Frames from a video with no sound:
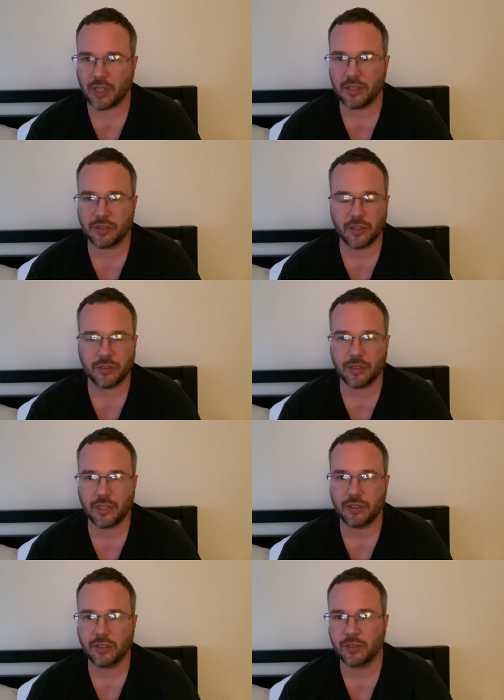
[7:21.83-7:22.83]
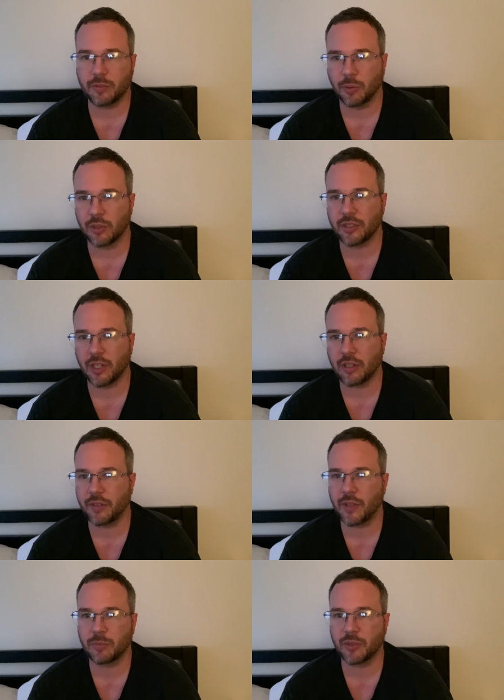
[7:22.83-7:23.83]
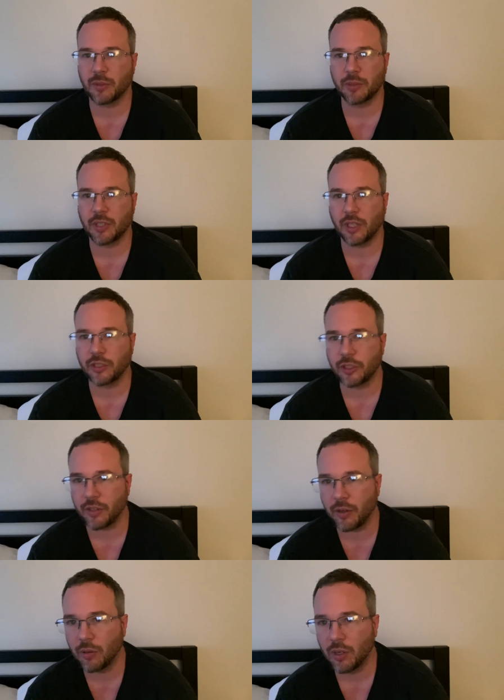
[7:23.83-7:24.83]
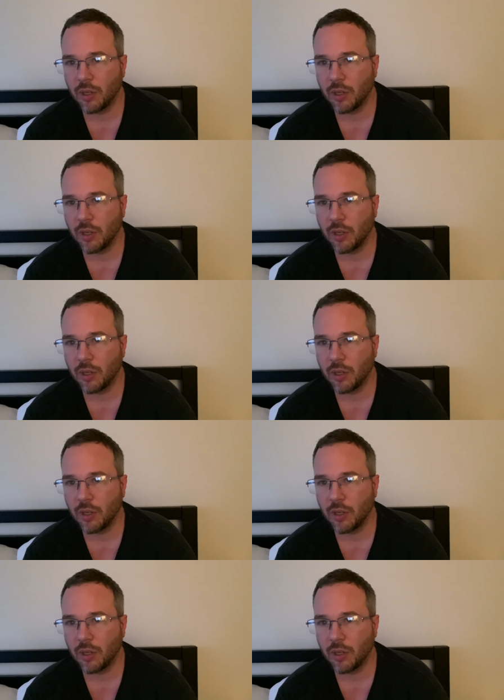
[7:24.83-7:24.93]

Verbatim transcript: this is a DC sports and I'll give them some attention too.